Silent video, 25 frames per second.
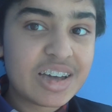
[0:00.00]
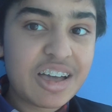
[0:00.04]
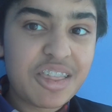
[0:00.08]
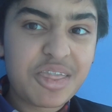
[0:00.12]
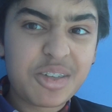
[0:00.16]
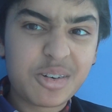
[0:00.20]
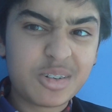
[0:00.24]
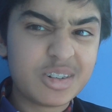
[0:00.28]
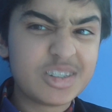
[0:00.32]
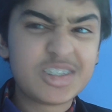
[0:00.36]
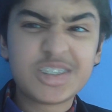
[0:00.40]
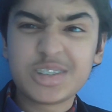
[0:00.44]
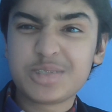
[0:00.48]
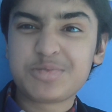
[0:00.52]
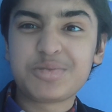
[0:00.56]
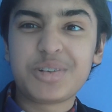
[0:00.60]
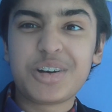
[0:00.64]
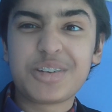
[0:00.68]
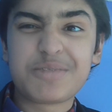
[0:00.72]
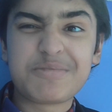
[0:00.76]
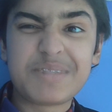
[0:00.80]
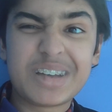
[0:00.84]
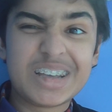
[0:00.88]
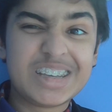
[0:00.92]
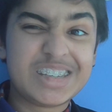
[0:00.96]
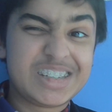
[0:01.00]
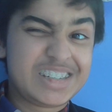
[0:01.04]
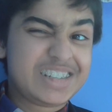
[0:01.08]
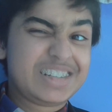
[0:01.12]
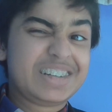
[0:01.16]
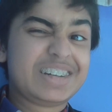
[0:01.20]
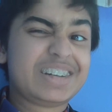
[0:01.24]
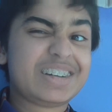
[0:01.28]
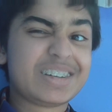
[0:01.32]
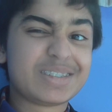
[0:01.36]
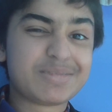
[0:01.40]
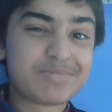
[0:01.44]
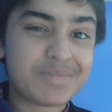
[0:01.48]
thought it's just worth
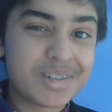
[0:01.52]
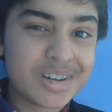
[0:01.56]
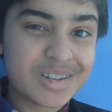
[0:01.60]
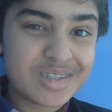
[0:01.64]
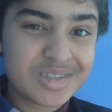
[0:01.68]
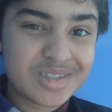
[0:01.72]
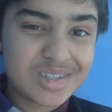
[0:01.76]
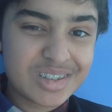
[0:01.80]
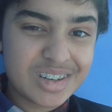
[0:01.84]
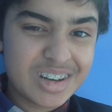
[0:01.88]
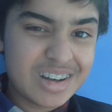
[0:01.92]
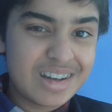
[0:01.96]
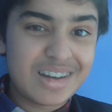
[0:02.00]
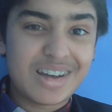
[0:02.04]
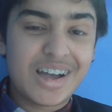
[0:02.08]
mentioning, I suppose.